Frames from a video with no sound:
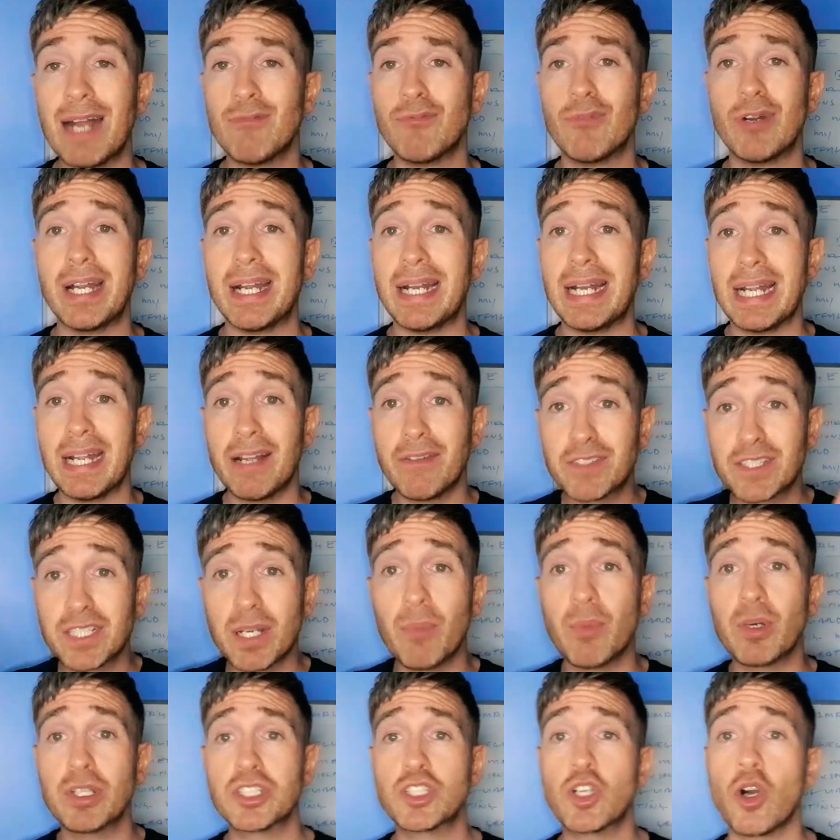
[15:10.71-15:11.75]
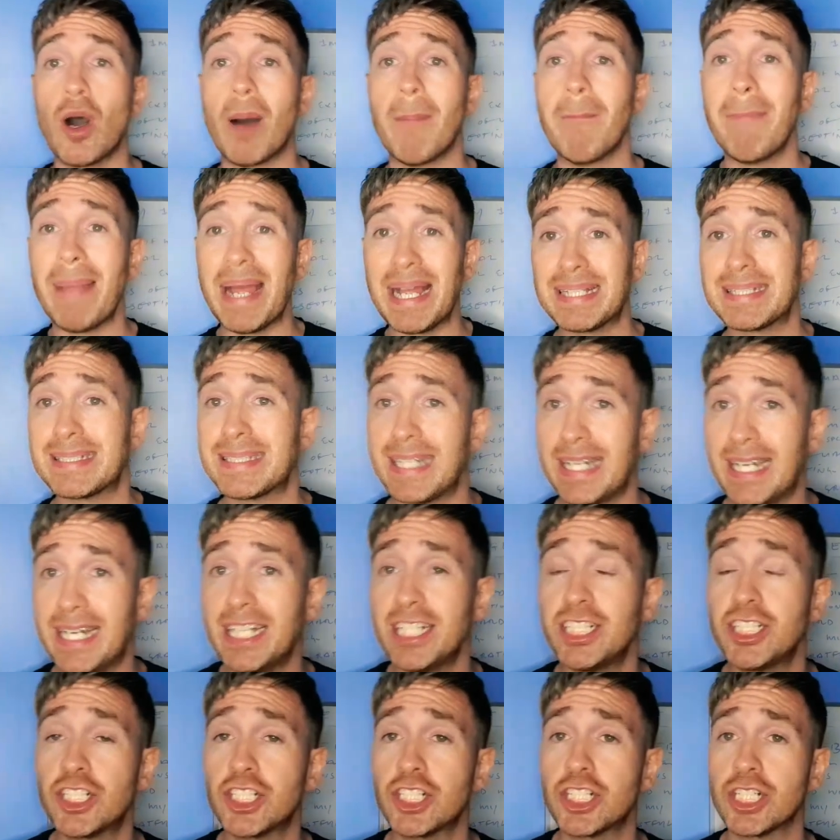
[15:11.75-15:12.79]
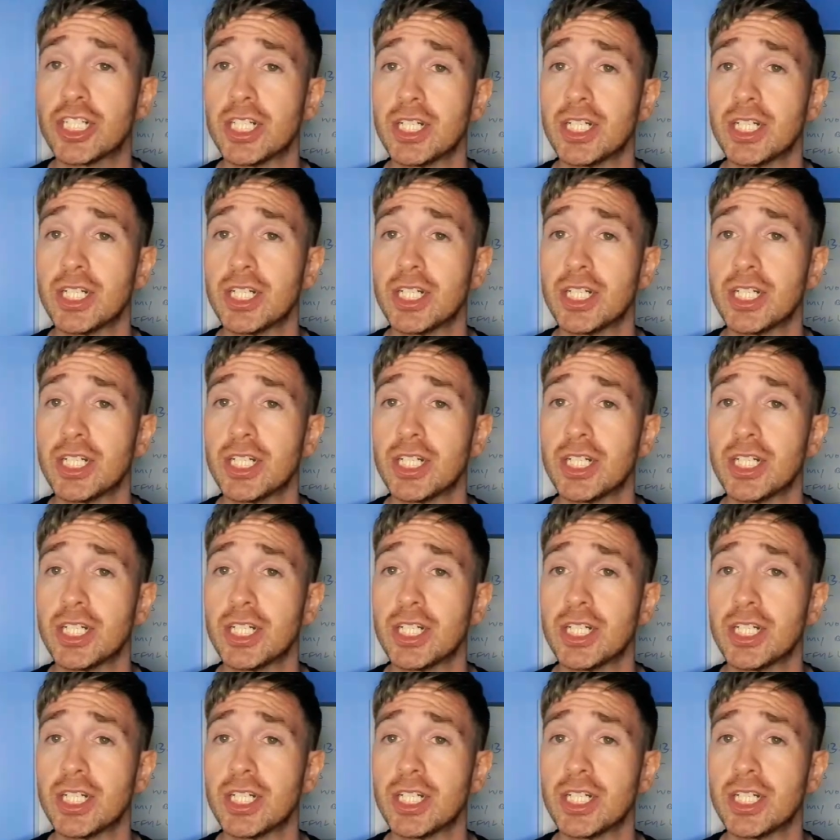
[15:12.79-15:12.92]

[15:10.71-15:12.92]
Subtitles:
really. If someone's got a message